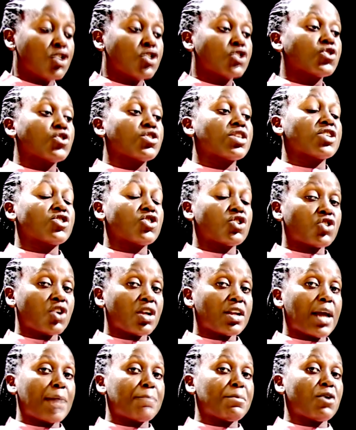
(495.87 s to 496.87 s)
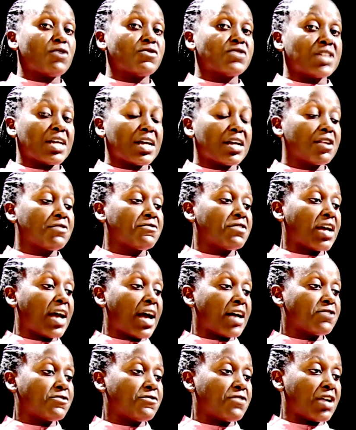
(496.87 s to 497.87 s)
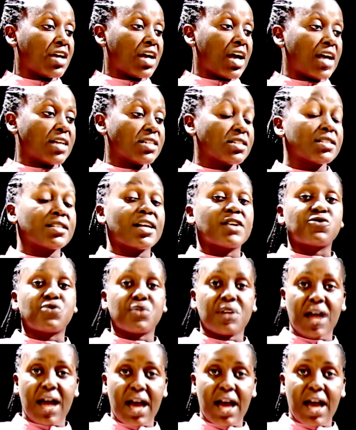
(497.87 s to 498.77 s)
So the total number of significant figures that we